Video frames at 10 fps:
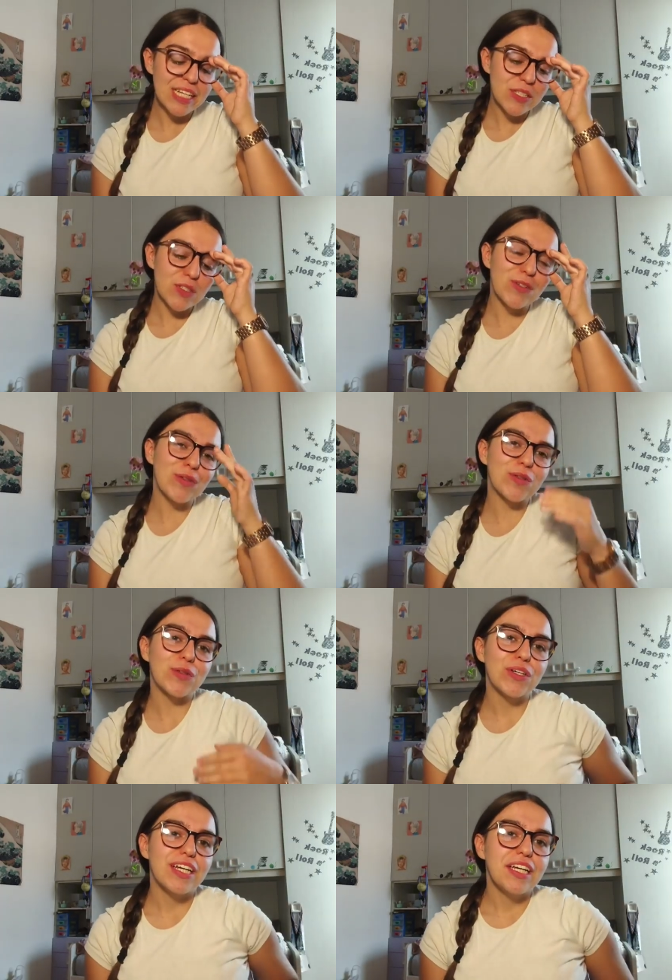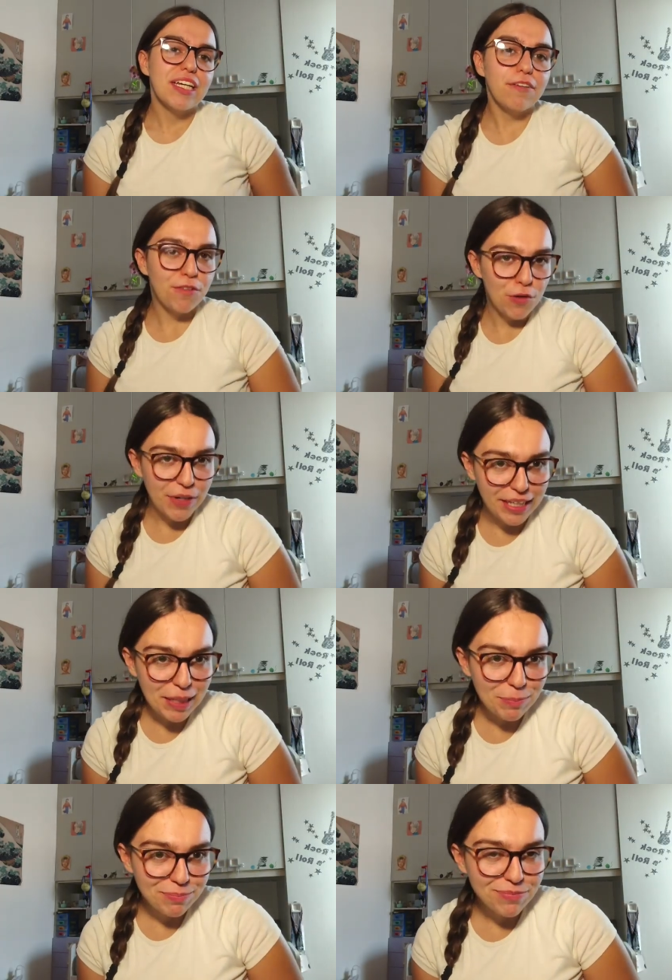So if you're
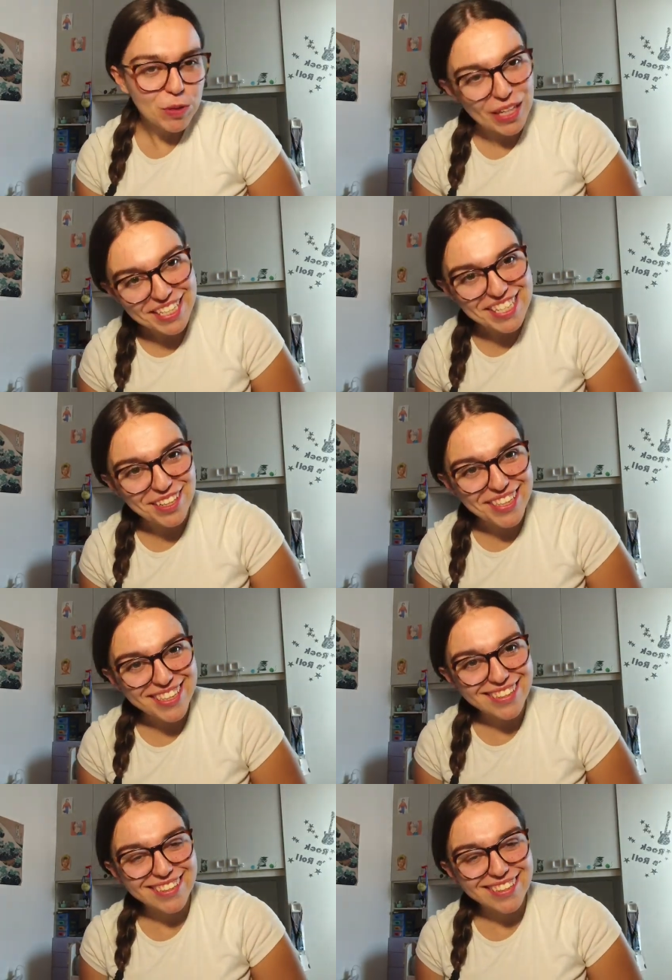ready, we can start.